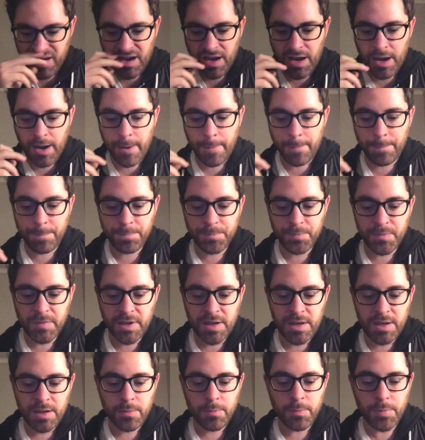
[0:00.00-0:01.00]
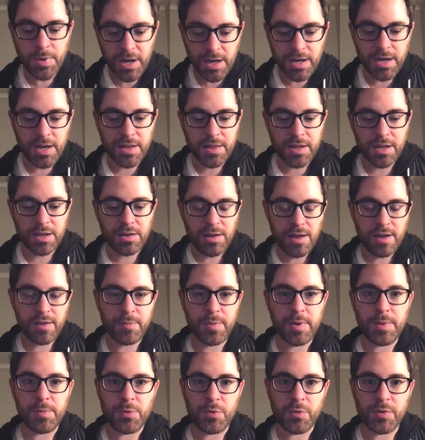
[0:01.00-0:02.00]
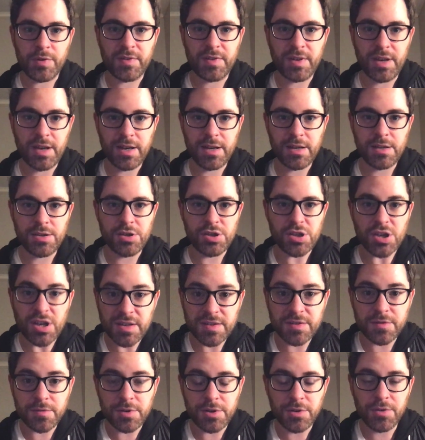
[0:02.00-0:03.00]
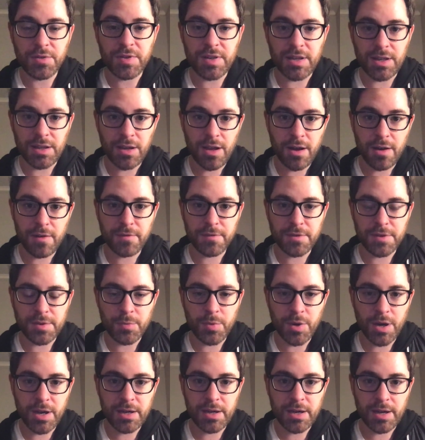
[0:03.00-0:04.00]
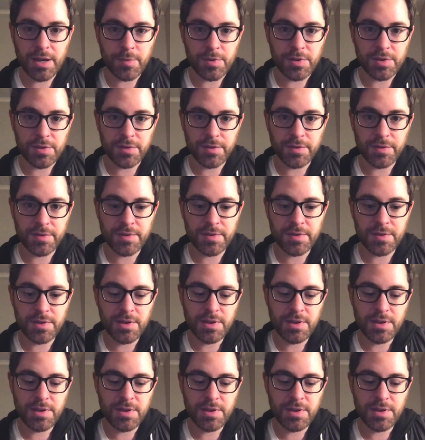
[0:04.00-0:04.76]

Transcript: Um, but I think a lot of people would say just reducing love to brain chemicals